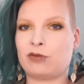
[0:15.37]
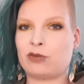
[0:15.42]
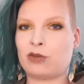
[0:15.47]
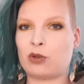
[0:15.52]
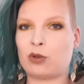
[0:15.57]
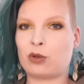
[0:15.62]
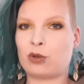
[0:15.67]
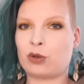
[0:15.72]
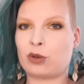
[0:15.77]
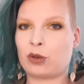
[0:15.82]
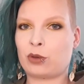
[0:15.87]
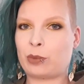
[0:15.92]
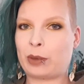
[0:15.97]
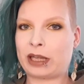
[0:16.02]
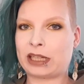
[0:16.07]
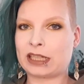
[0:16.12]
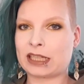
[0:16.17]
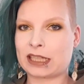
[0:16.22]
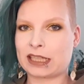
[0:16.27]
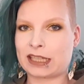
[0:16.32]
for the
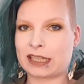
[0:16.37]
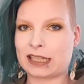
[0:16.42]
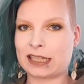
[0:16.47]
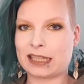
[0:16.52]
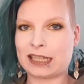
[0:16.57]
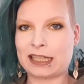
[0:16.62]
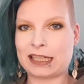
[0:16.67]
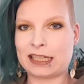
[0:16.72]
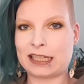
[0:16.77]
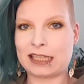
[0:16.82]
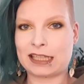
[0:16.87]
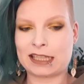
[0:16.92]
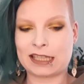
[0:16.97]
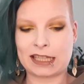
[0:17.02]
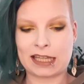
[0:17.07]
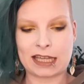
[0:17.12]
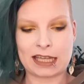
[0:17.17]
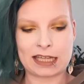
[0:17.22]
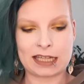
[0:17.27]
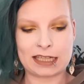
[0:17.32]
Fantastic Ladies.
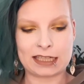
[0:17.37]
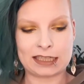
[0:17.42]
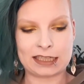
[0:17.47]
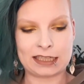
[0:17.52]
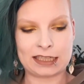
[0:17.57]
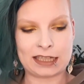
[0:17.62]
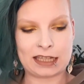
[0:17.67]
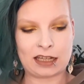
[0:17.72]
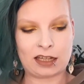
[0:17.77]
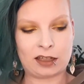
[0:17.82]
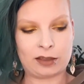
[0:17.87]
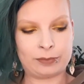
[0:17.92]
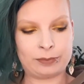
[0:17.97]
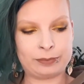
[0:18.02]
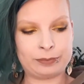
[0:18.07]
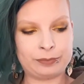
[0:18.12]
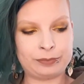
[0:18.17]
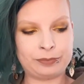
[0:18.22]
And